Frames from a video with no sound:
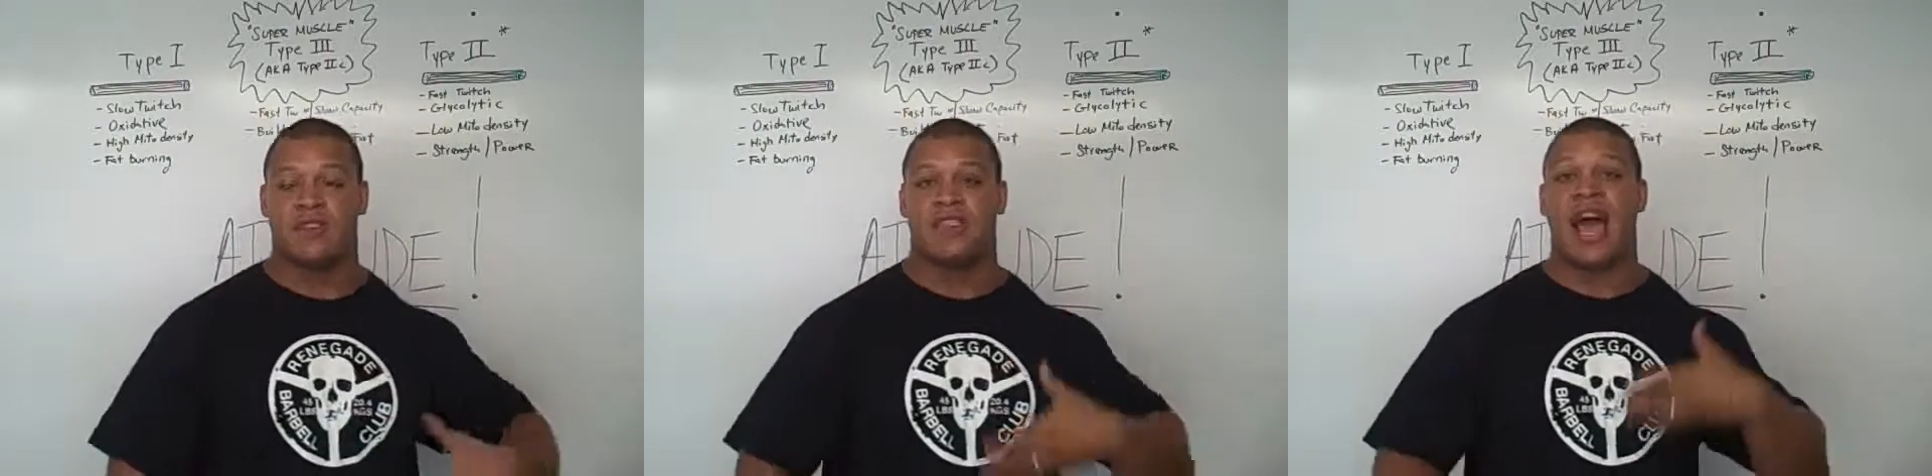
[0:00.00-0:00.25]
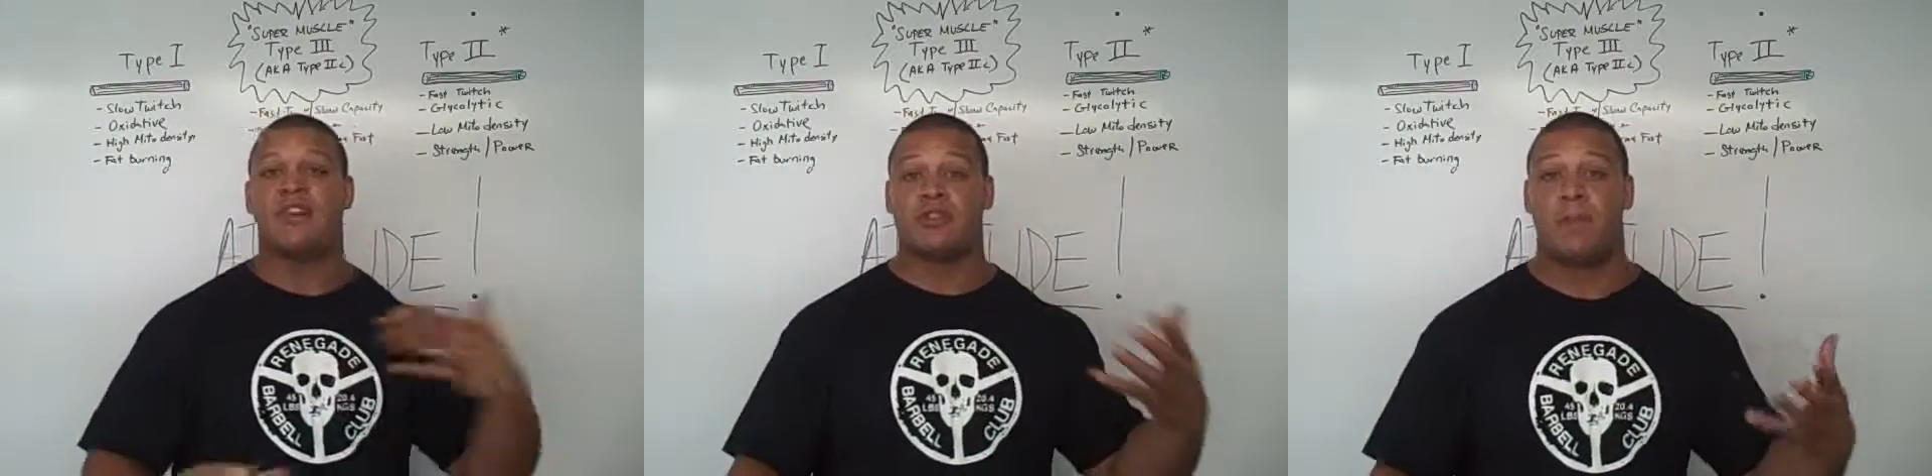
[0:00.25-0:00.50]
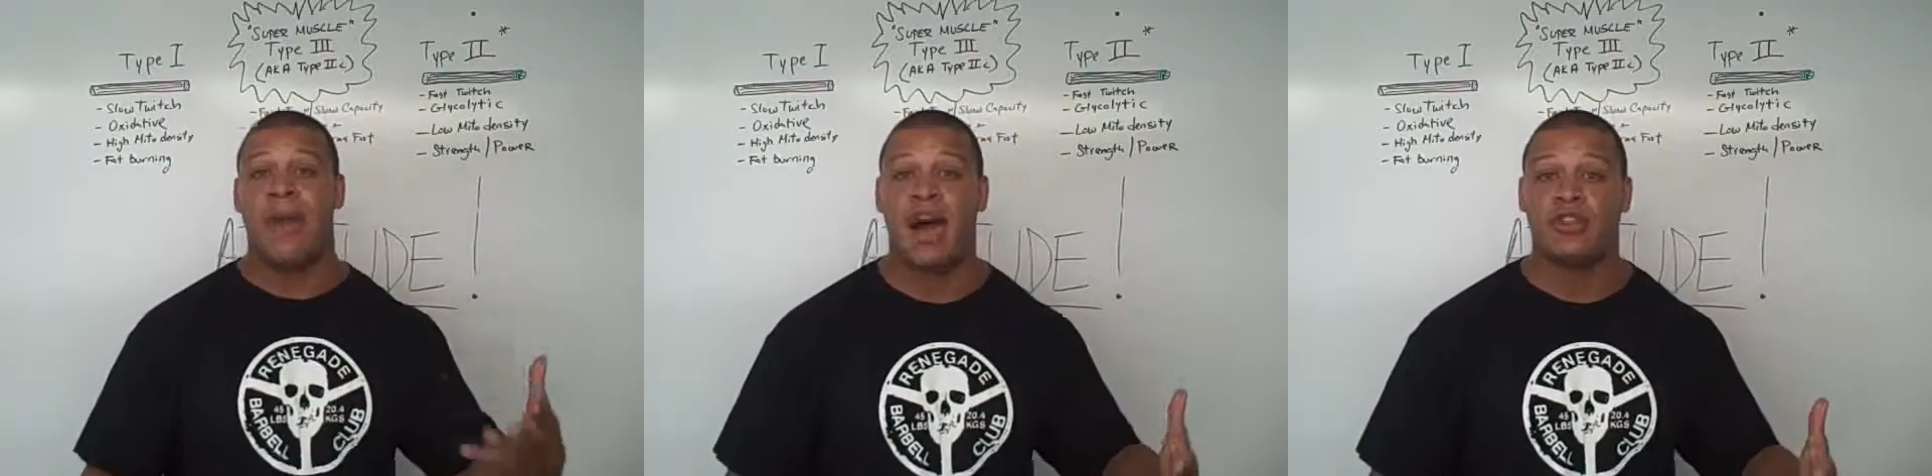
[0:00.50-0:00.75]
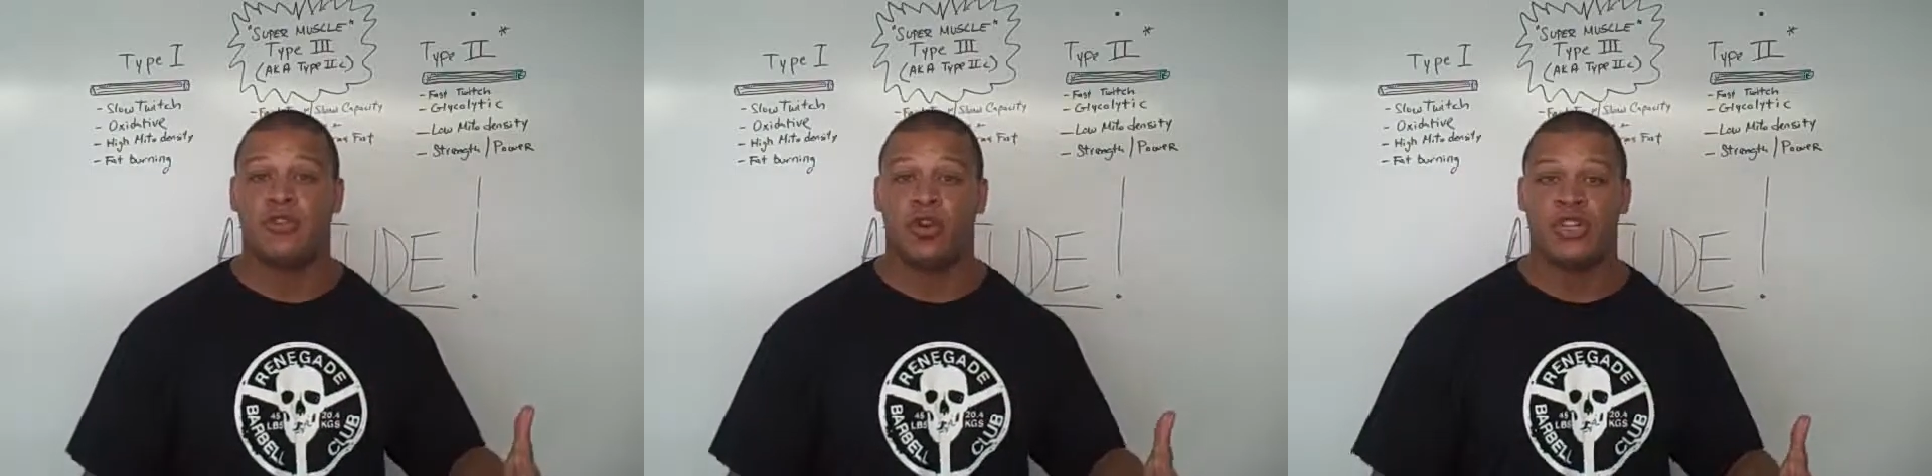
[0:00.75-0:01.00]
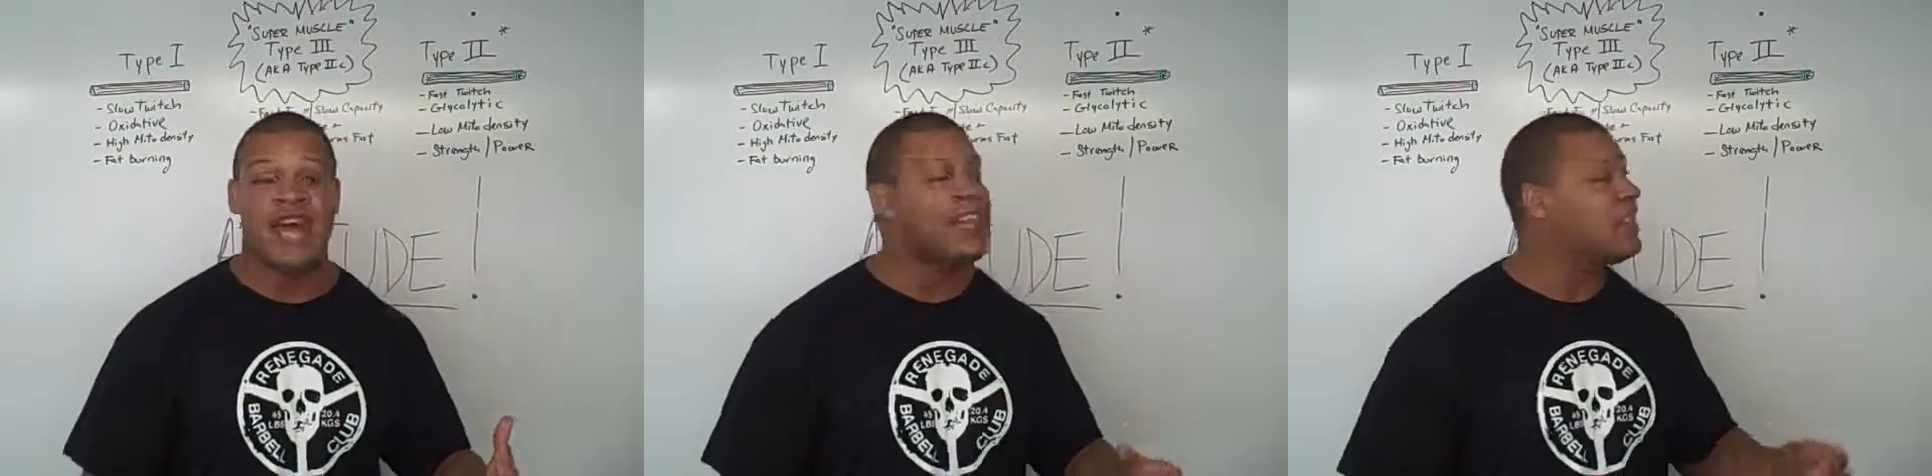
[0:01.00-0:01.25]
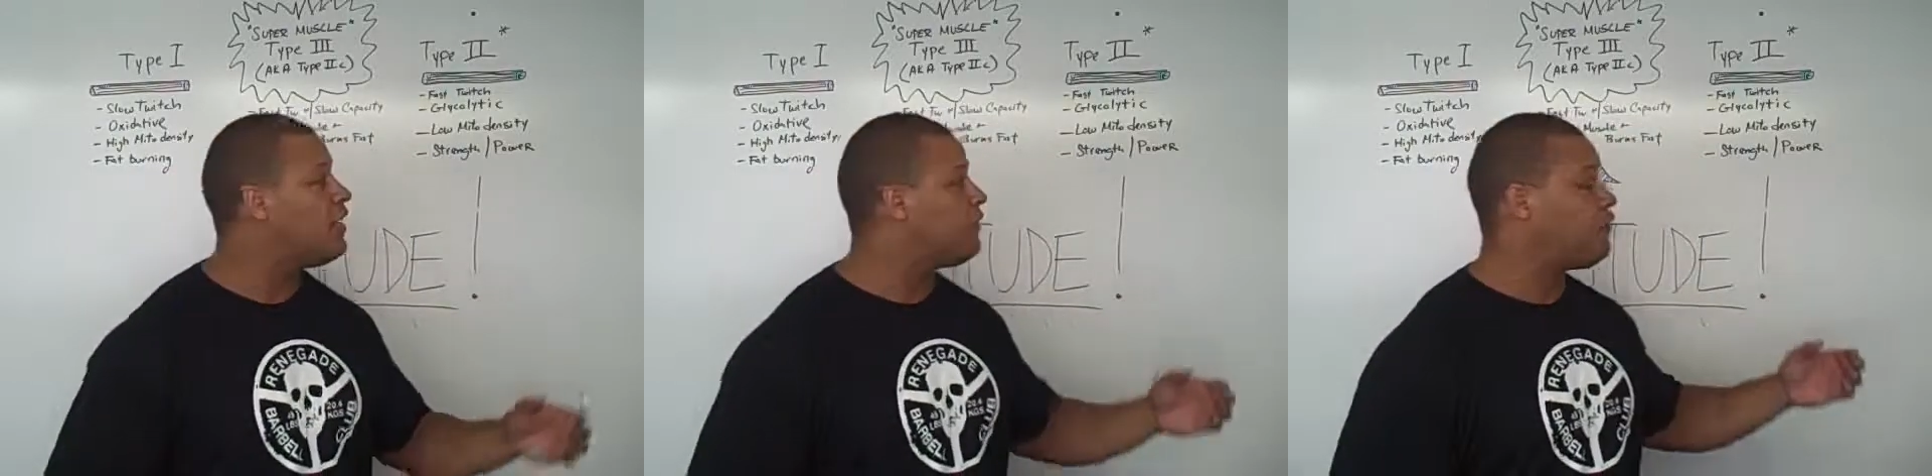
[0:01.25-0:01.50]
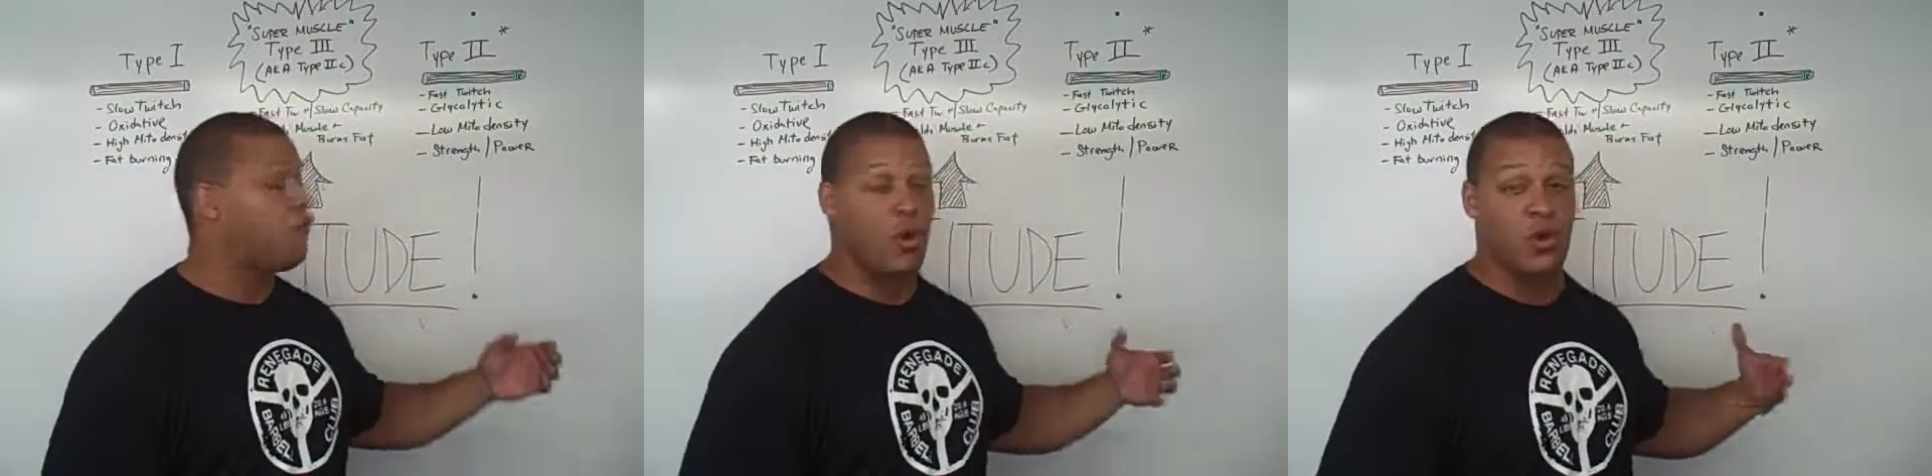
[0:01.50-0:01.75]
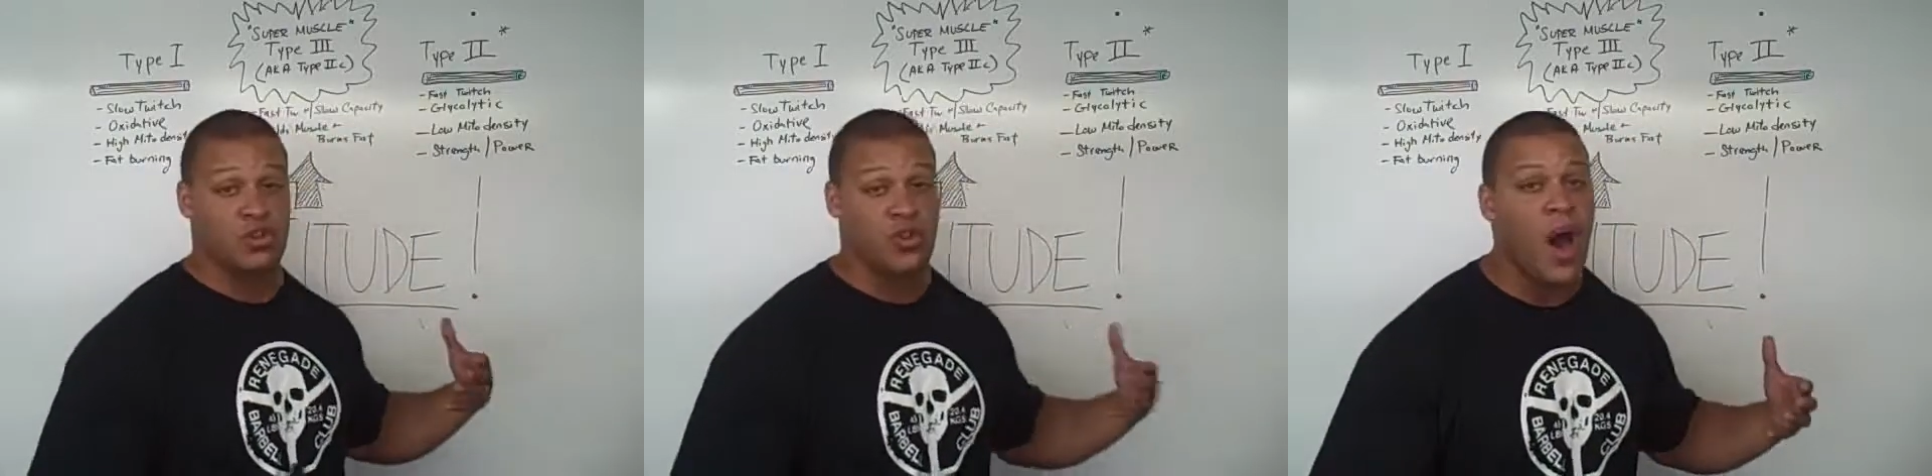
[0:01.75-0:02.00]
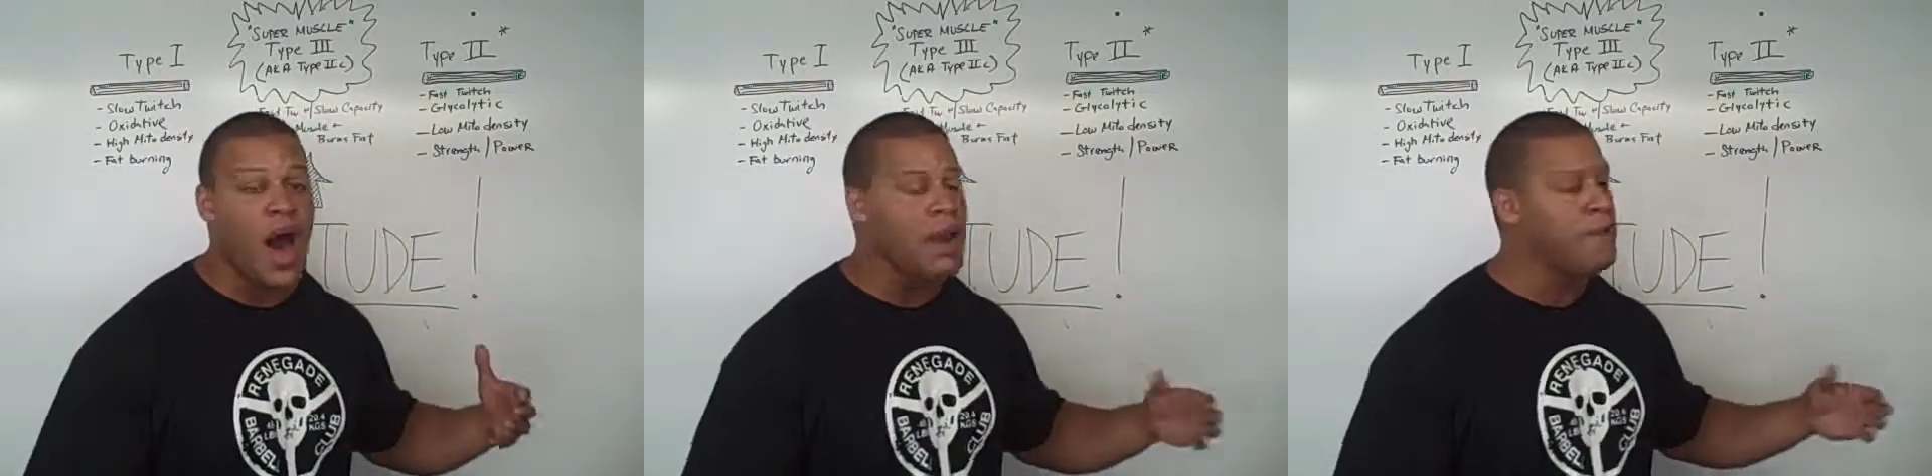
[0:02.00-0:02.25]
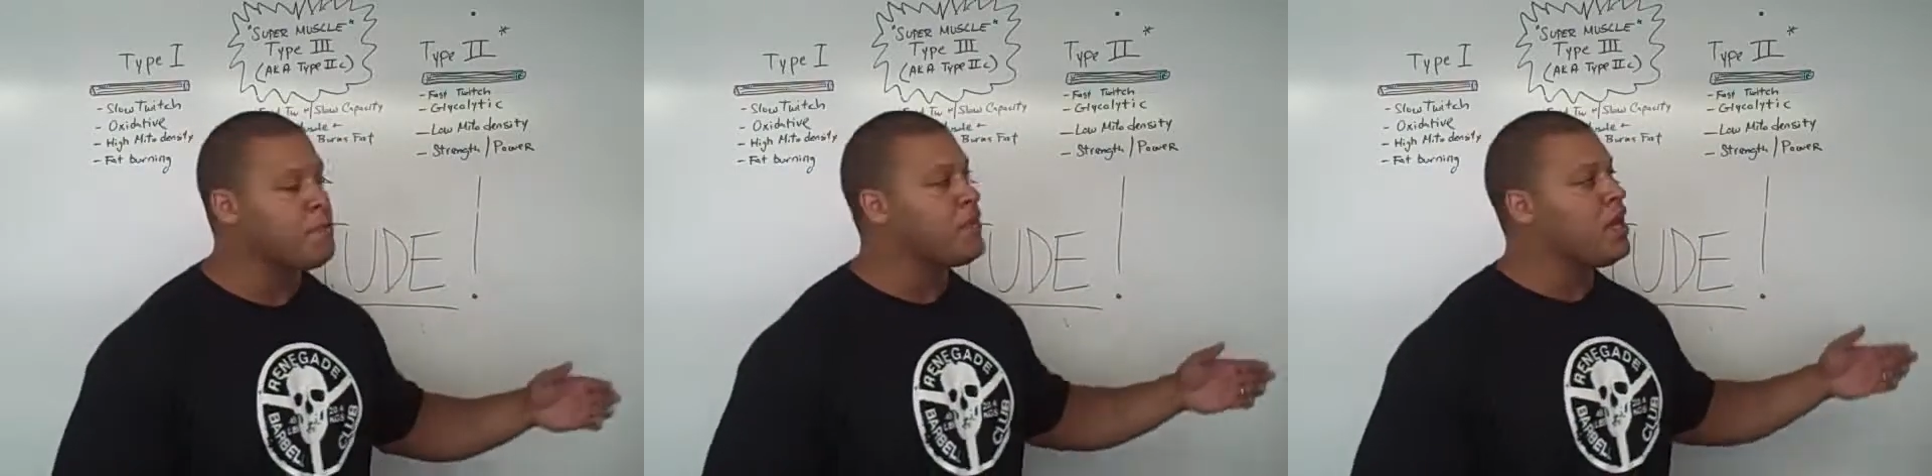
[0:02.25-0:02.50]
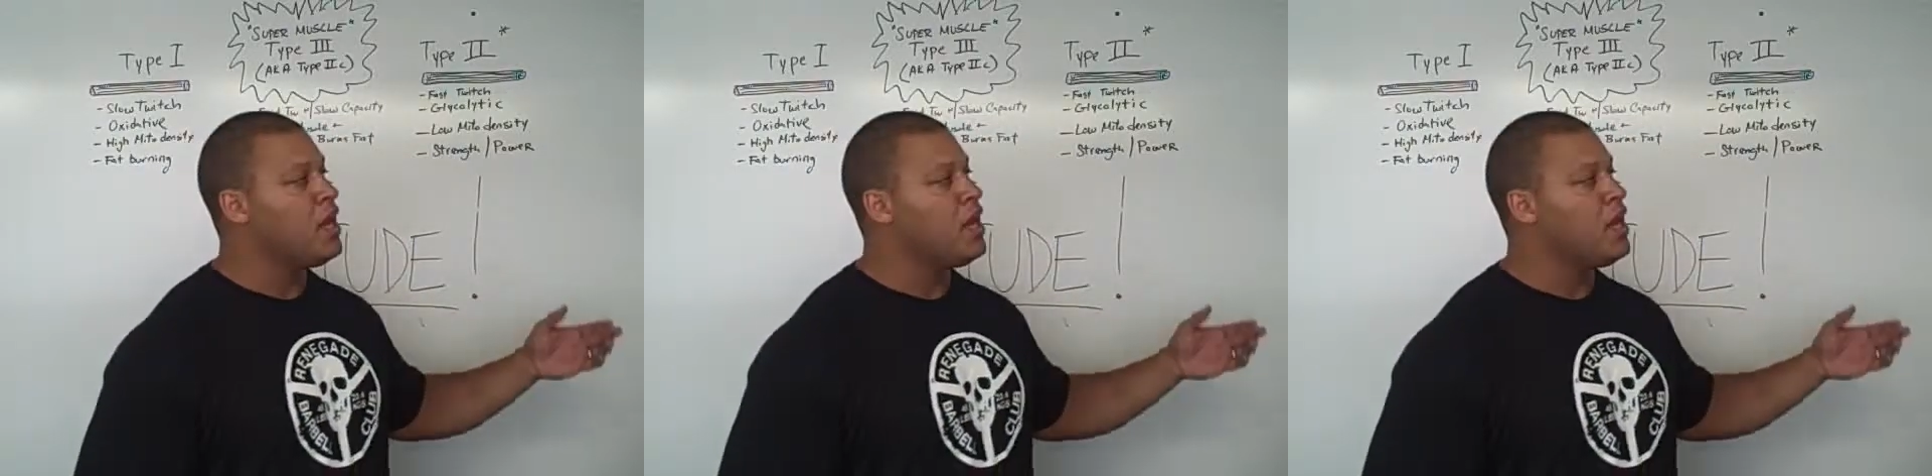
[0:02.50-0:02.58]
1,000 pounds for a deadlift or a squat